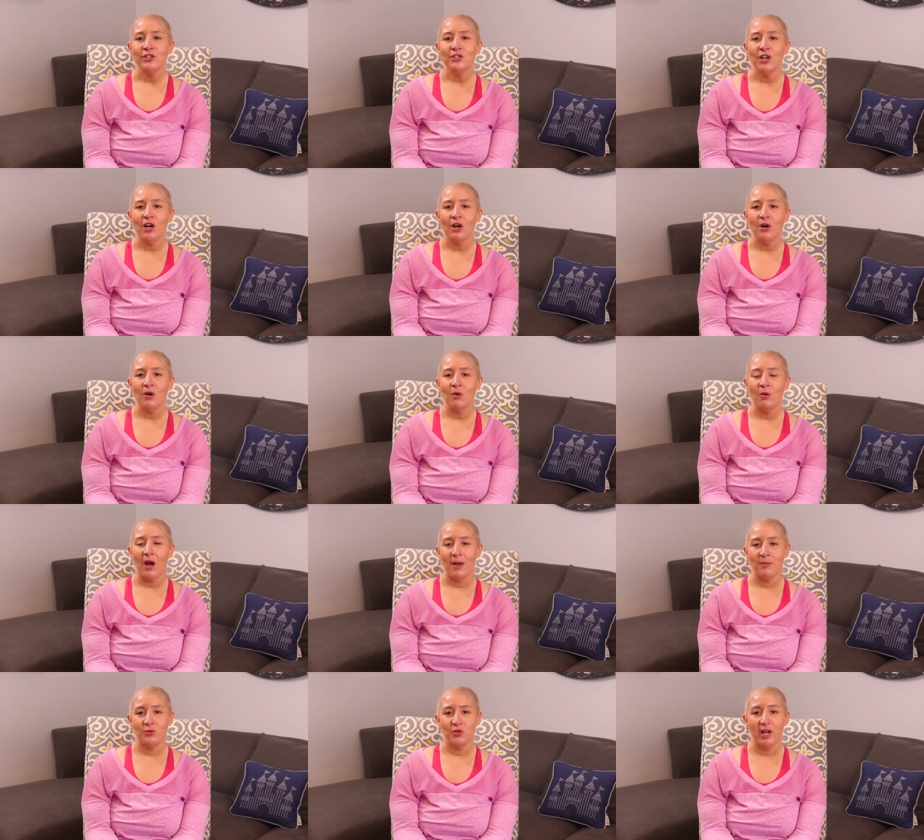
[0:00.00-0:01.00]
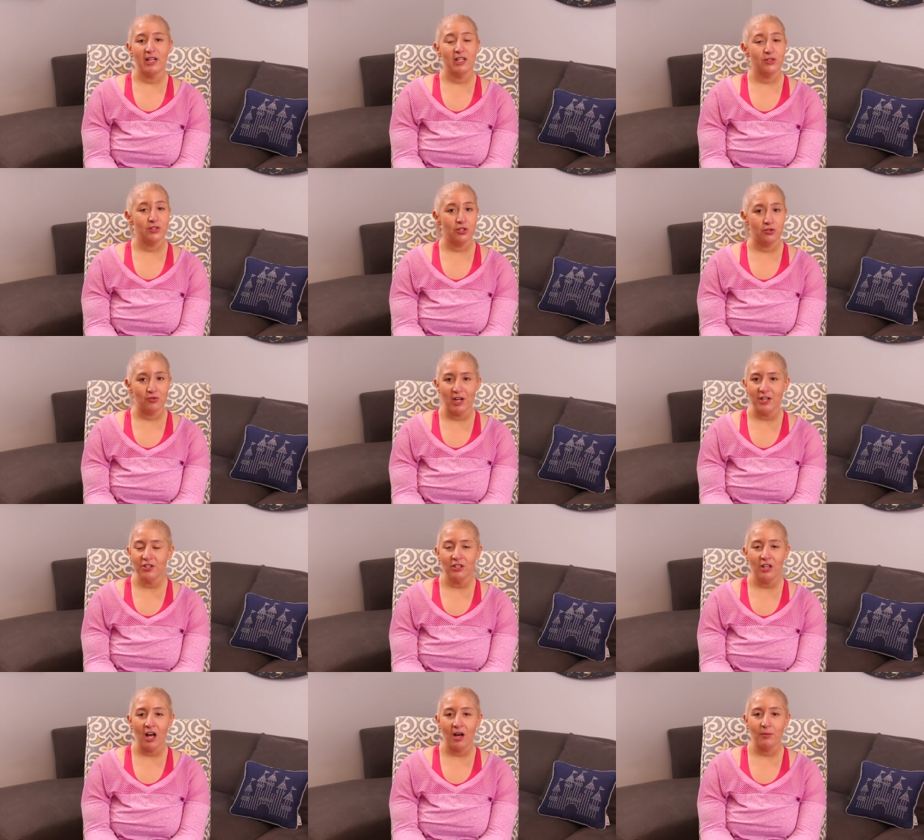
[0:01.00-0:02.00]
So I'm trying to stretch
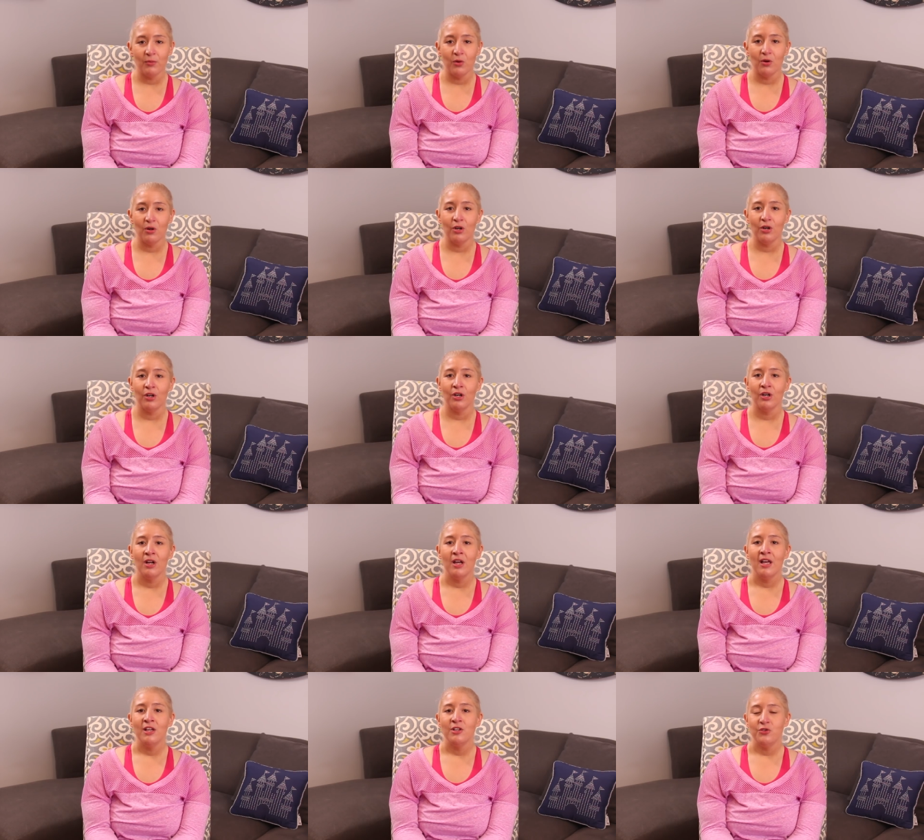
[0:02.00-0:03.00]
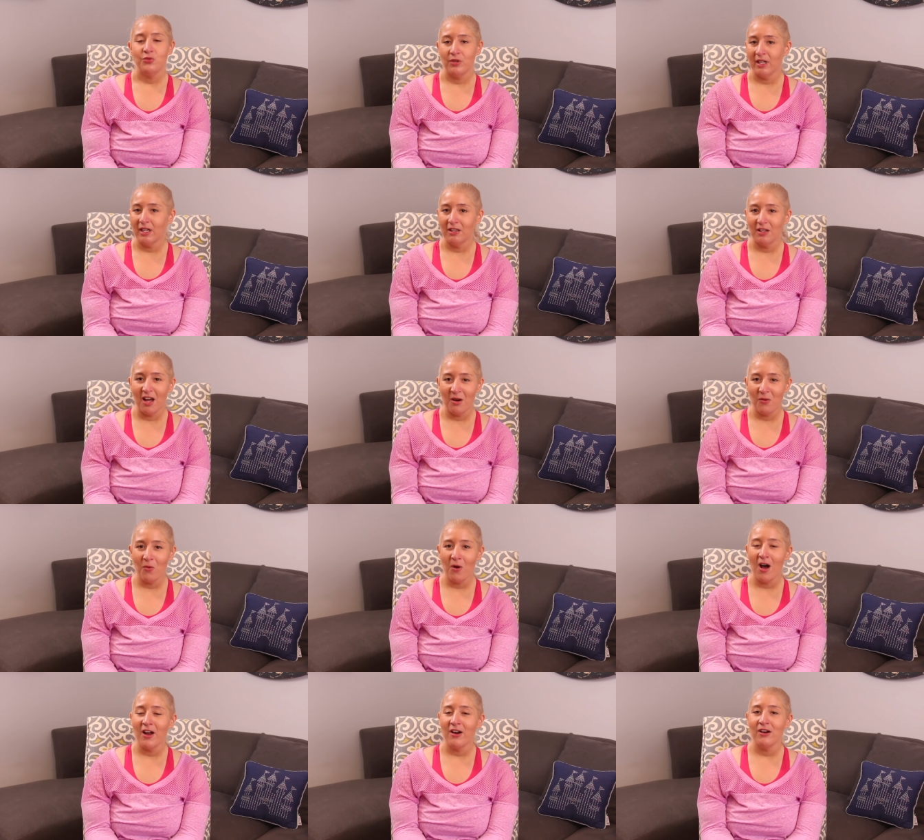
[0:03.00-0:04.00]
a lot more, drink a lot of
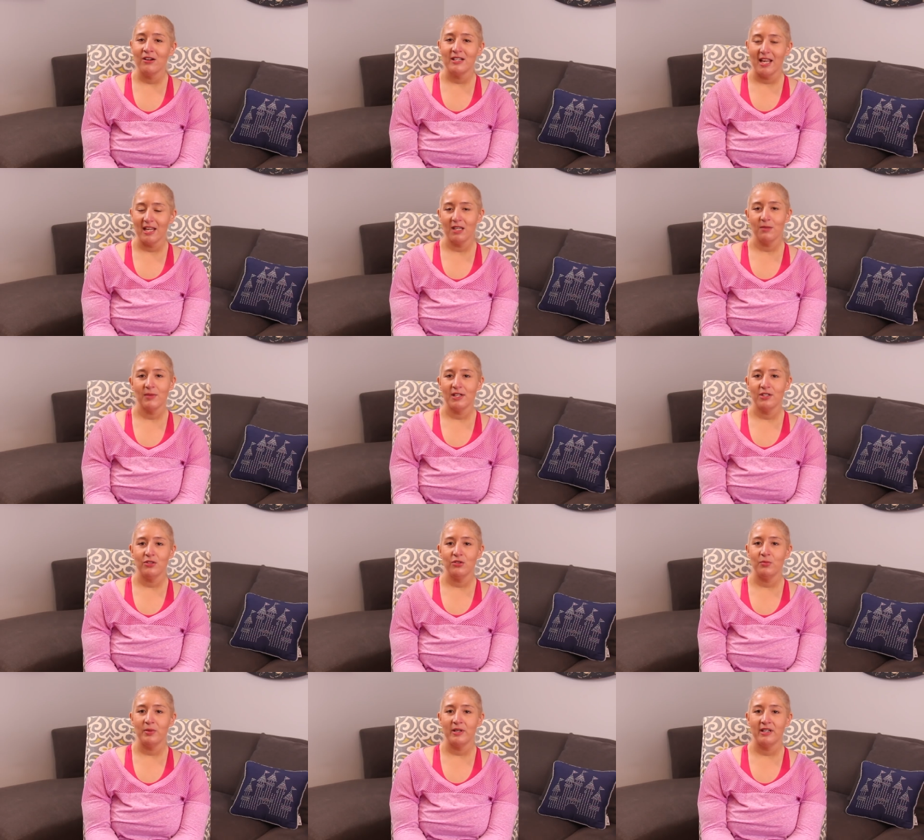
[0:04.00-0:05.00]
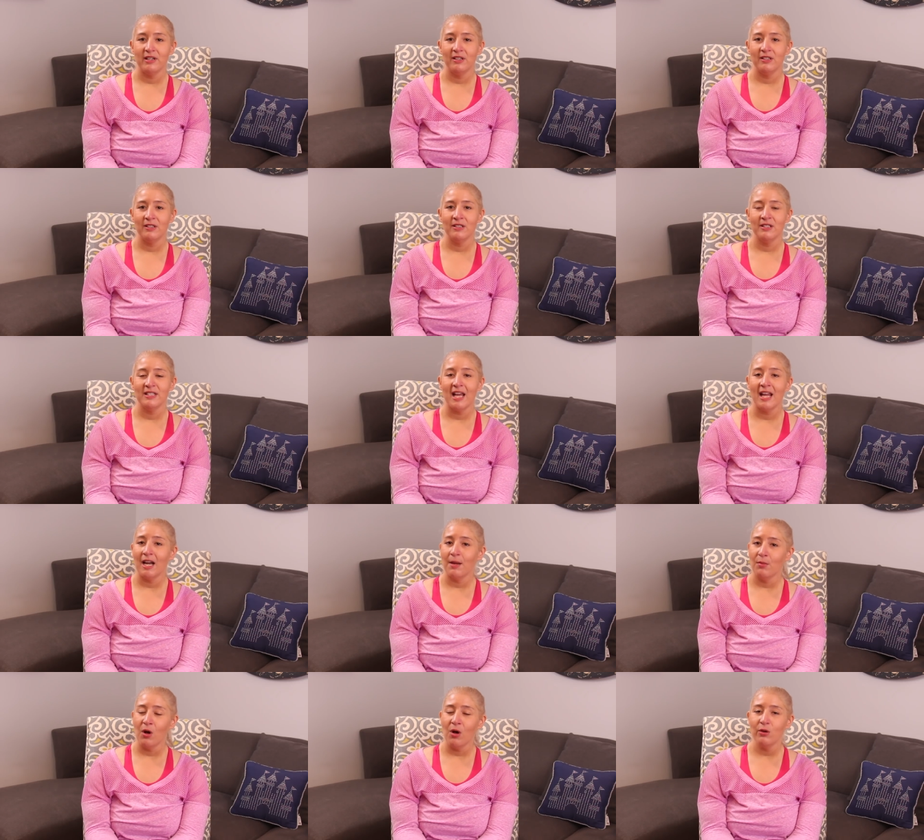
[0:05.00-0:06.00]
water, taking my two pills, and
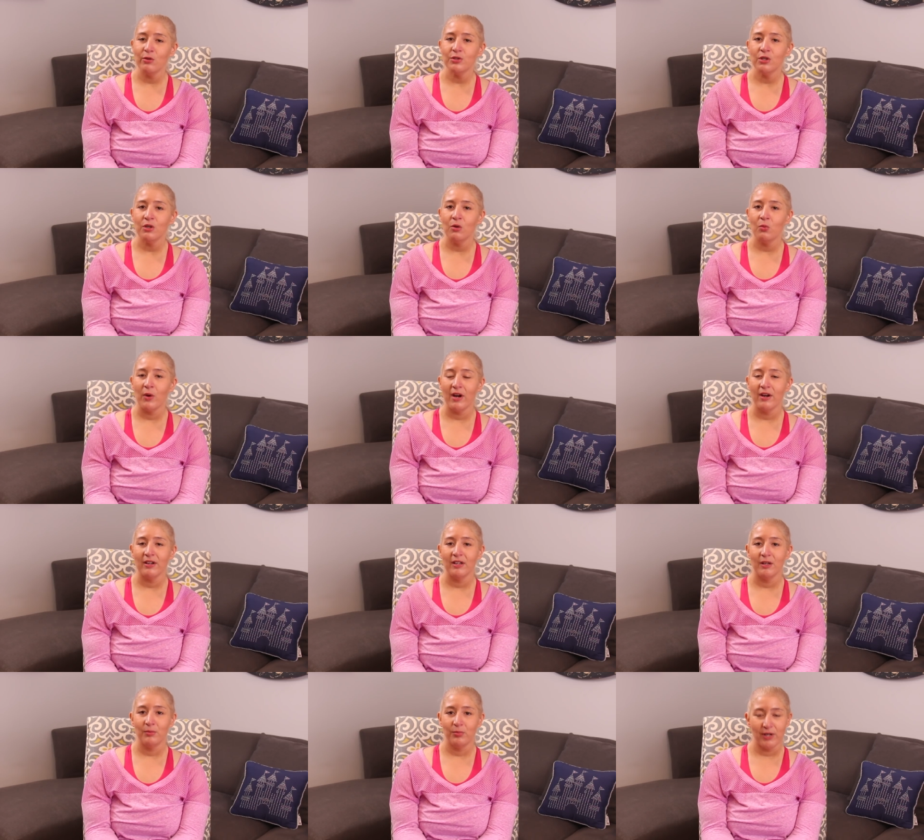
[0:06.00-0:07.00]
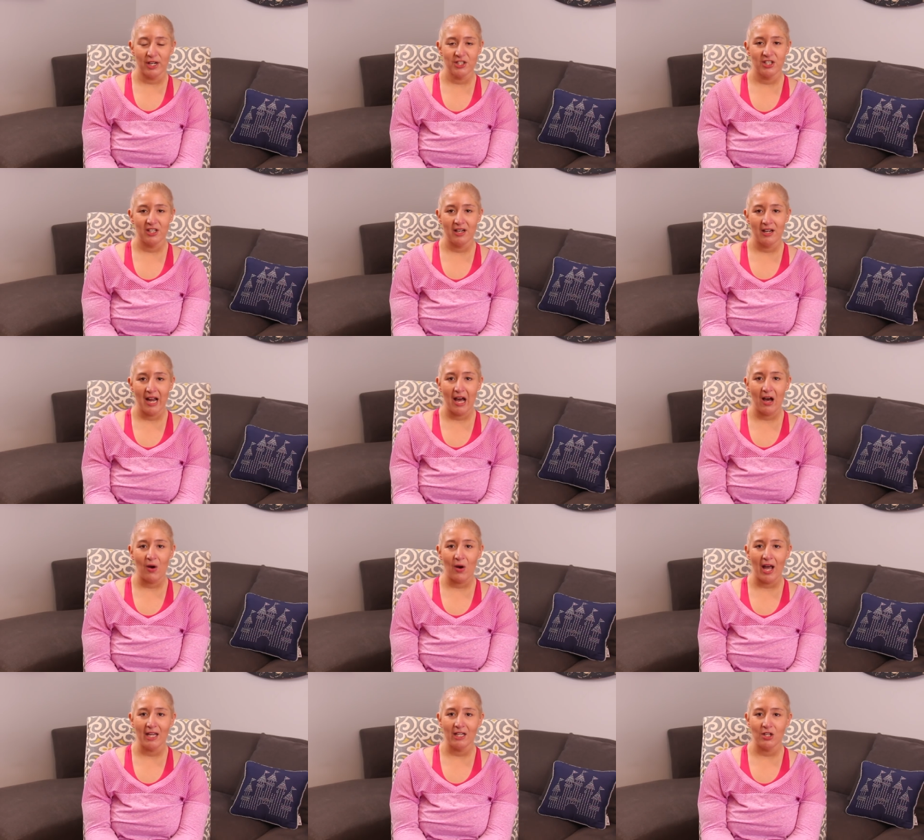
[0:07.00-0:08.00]
I'm also wearing compression.
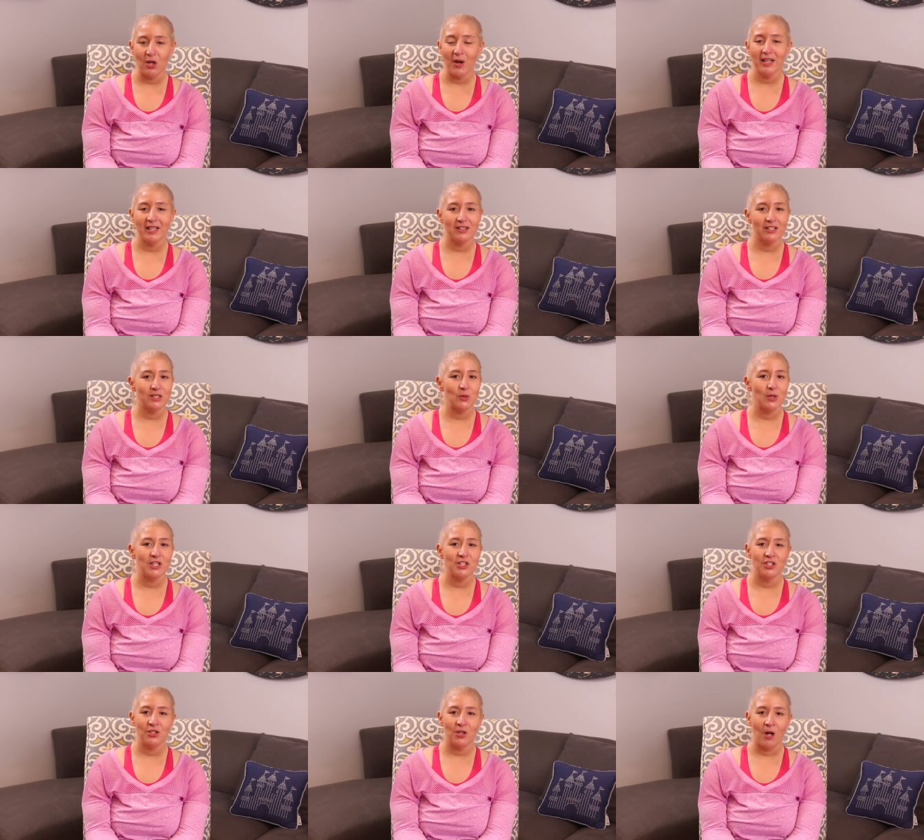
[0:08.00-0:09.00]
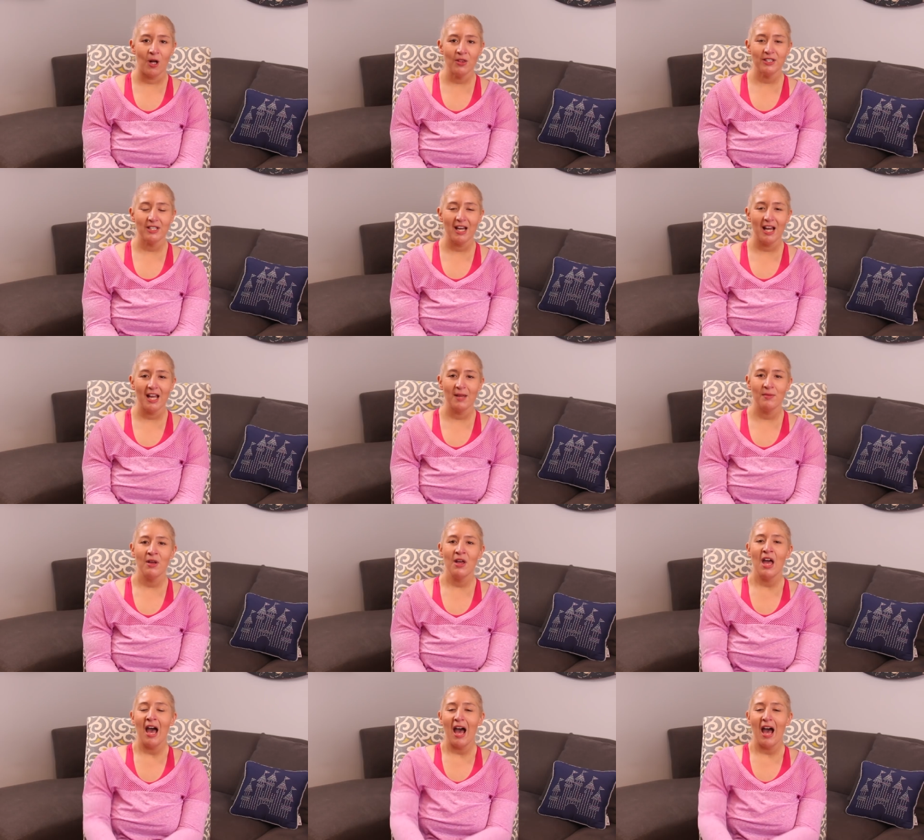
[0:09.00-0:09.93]
Now, I know I get this question all the time.